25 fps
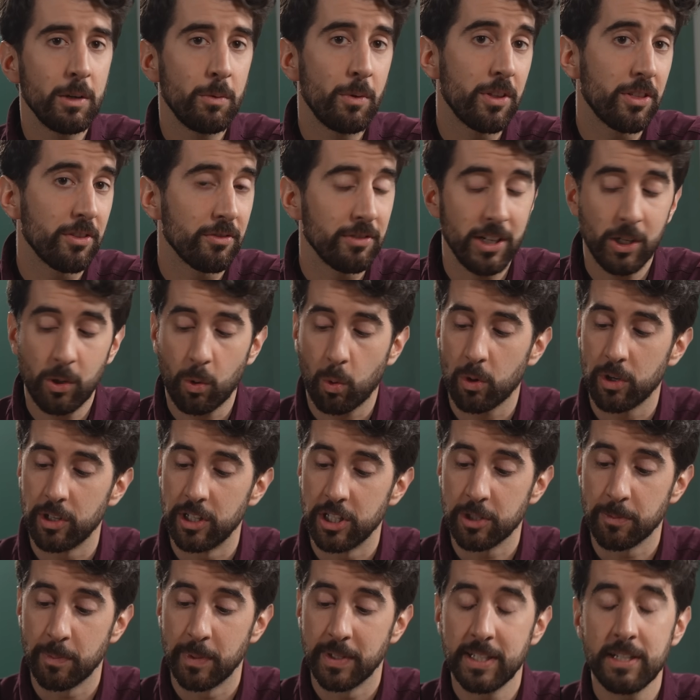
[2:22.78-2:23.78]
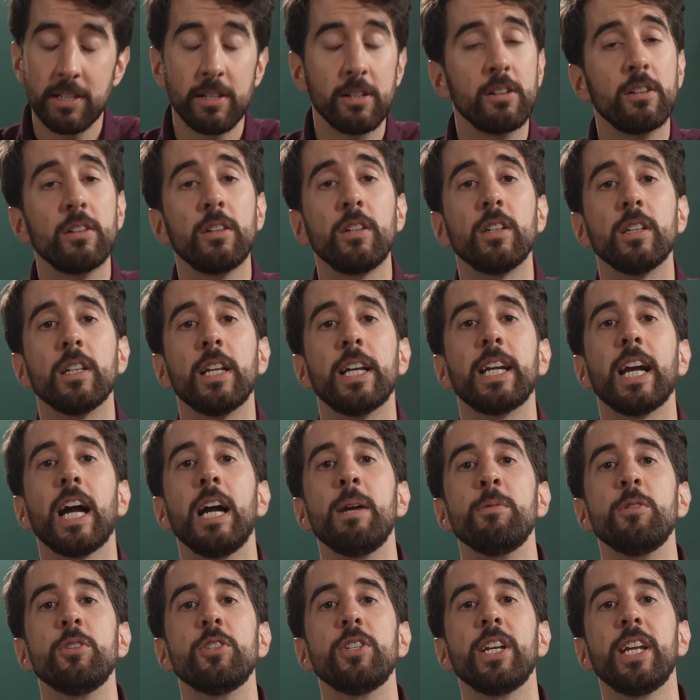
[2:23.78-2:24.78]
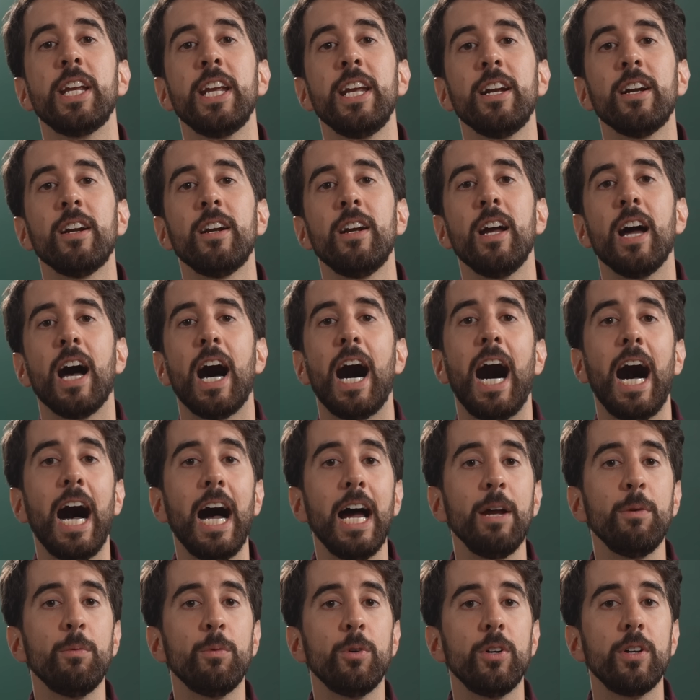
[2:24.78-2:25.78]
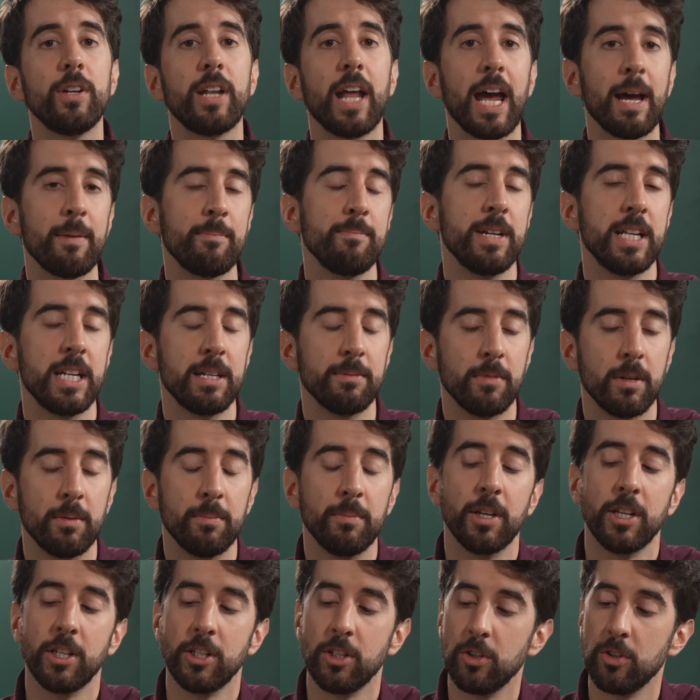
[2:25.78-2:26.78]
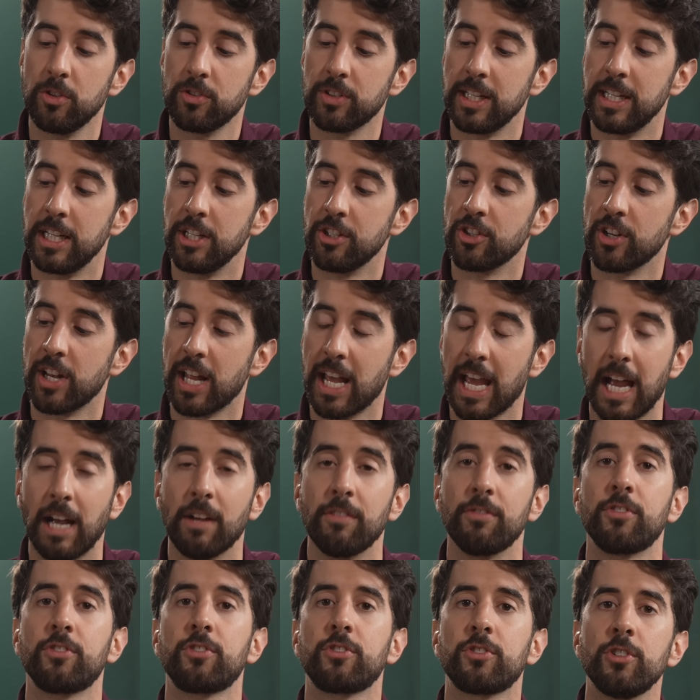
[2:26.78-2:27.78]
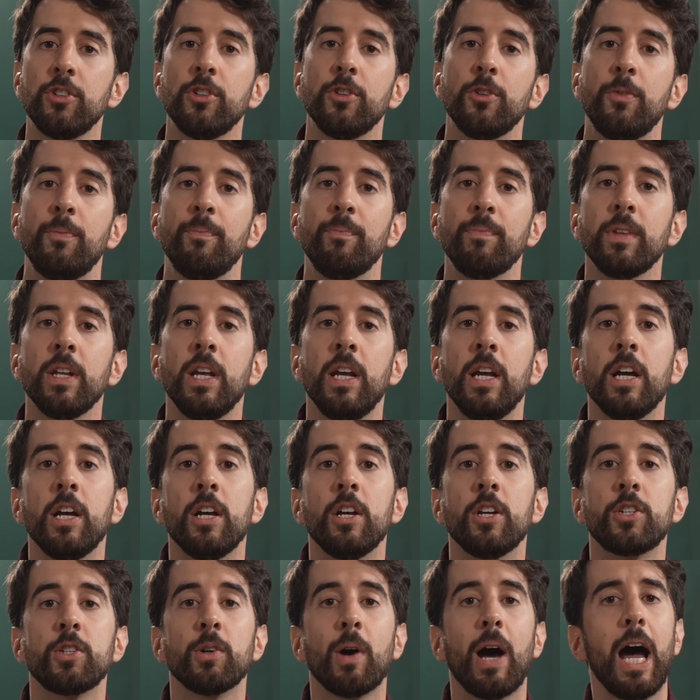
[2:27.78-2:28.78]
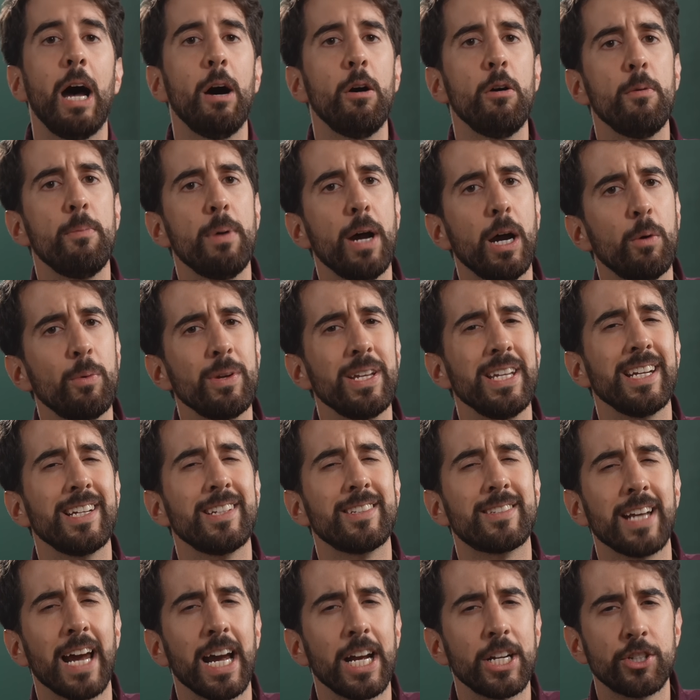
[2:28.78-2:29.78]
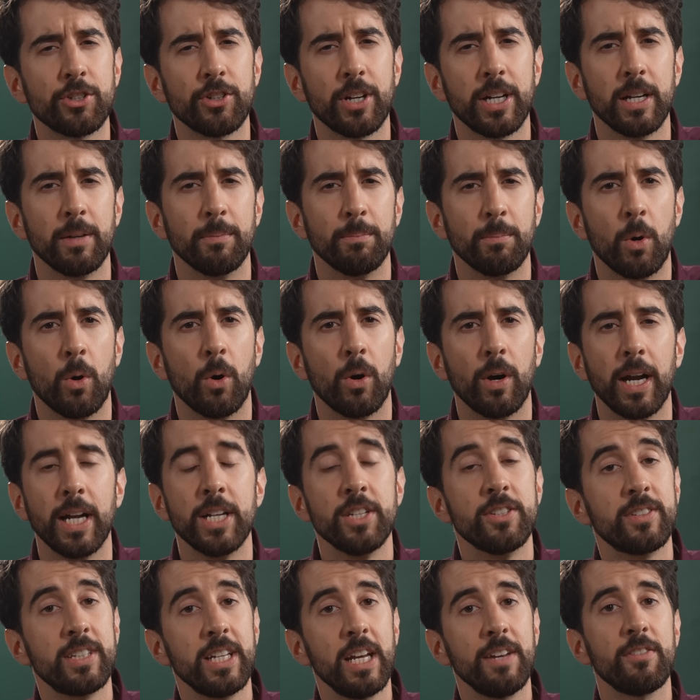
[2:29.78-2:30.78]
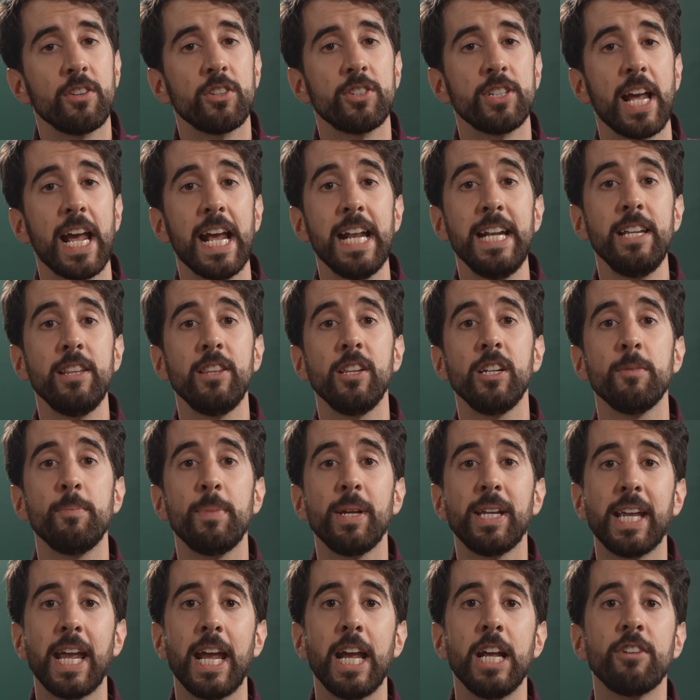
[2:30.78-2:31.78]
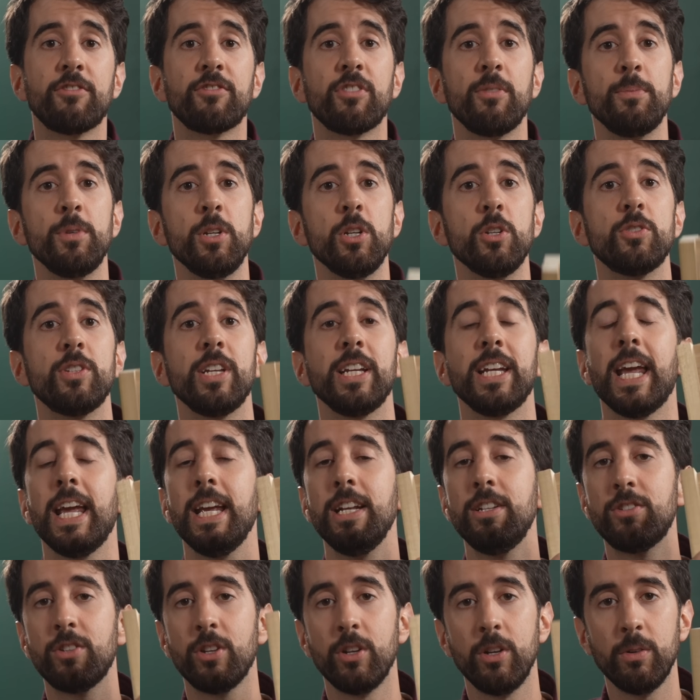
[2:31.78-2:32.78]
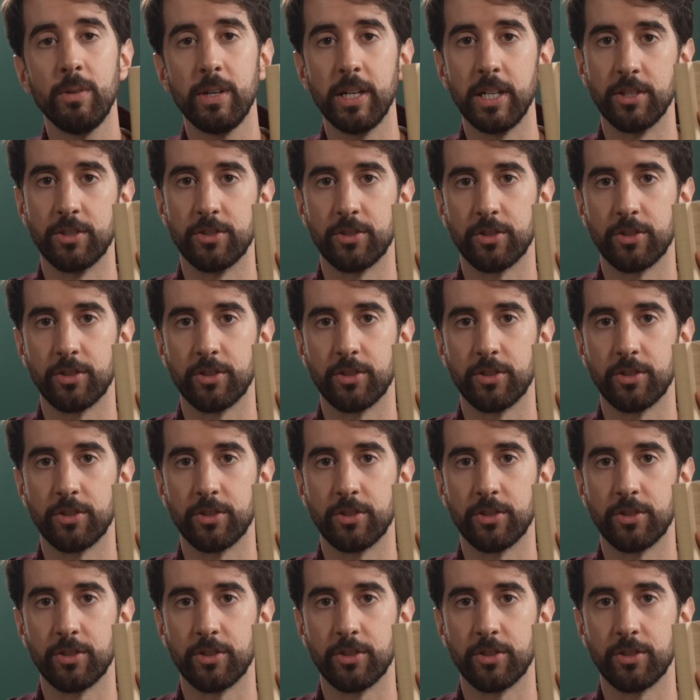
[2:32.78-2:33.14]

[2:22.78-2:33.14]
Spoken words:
with 3/4 inch material like I'm using here, I would at minimum use 1.5 inch screw. So how about we exaggerate it more and see if there's anything to be gained from using a 2-inch